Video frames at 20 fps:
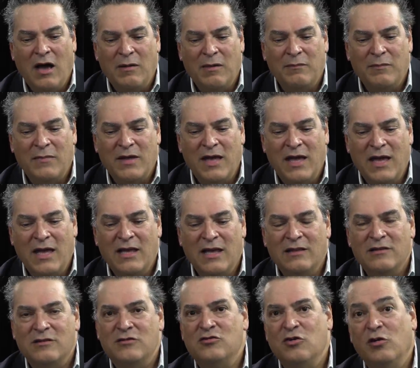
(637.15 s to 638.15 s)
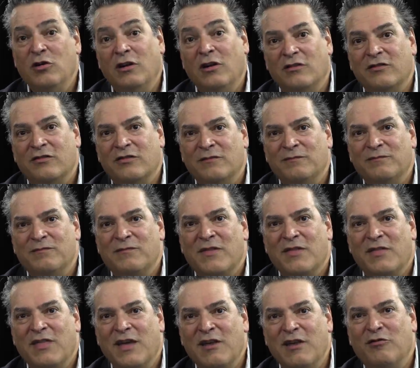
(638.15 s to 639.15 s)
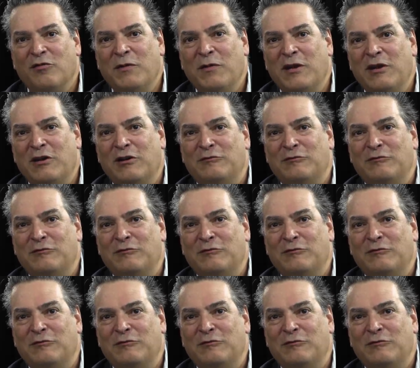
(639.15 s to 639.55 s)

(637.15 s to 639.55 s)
and join us. Thank you for being here.